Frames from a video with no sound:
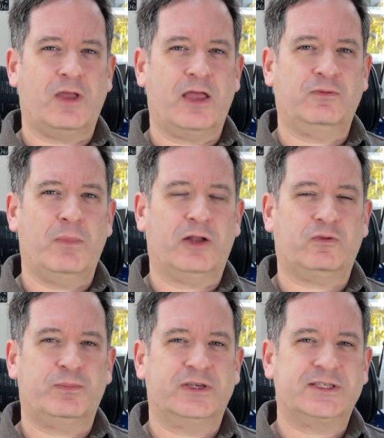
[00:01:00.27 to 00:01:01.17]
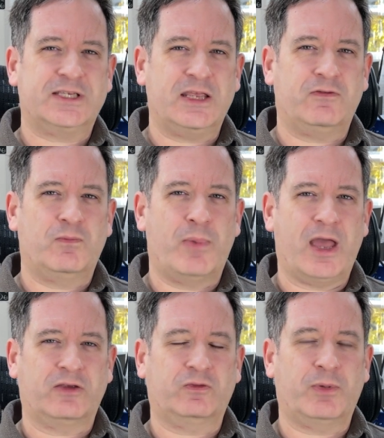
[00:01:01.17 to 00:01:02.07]
as much perceived
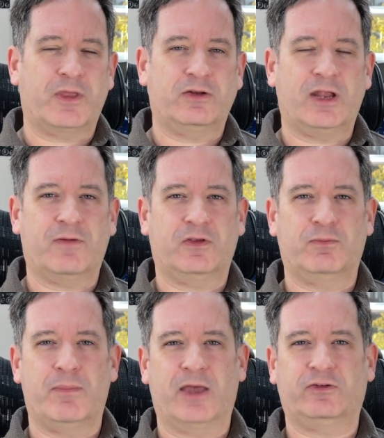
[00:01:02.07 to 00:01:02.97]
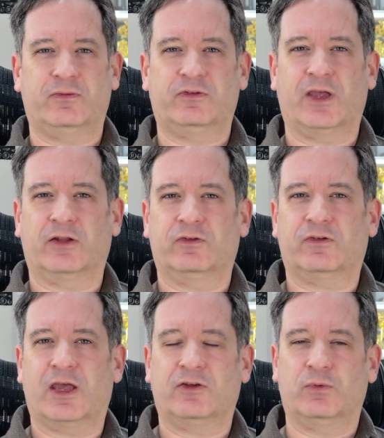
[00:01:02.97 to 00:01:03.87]
bass, but they did have this massive
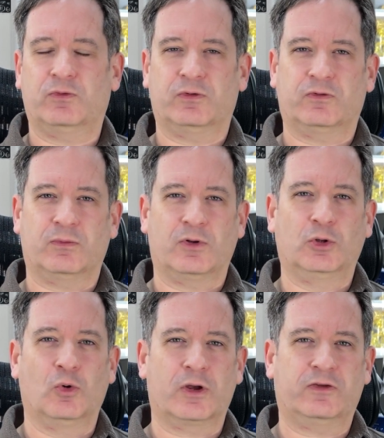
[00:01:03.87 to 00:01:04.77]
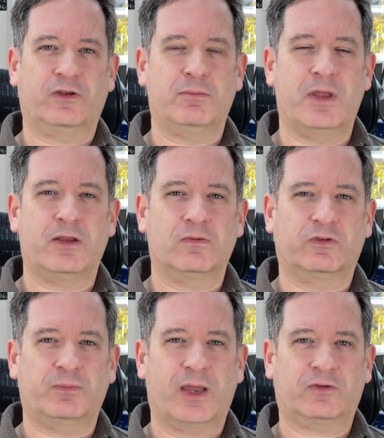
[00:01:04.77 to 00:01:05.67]
soundstage, which was glorious in many
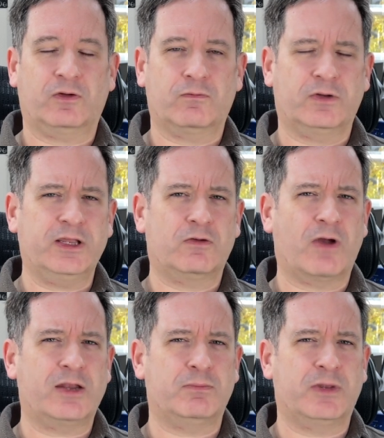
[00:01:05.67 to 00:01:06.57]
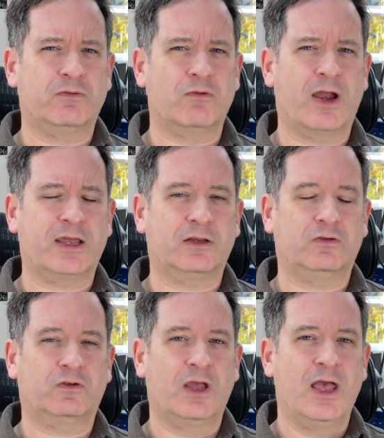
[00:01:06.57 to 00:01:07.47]
respects and a really great
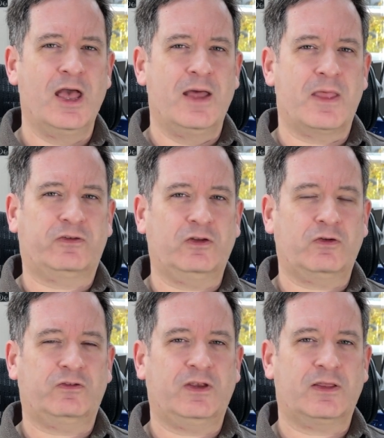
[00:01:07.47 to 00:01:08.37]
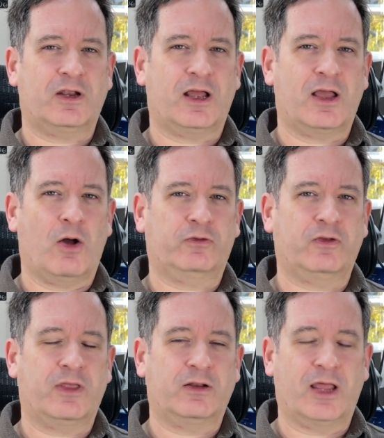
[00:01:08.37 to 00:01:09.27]
mid-range. Now, it's interesting that I
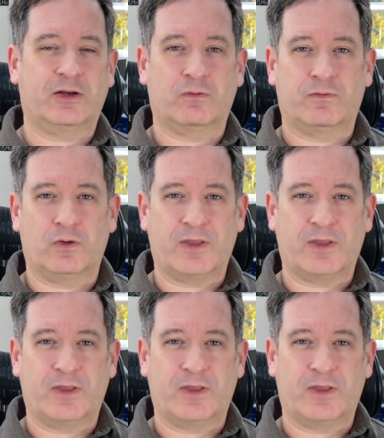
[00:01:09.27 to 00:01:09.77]
also then later reviewed the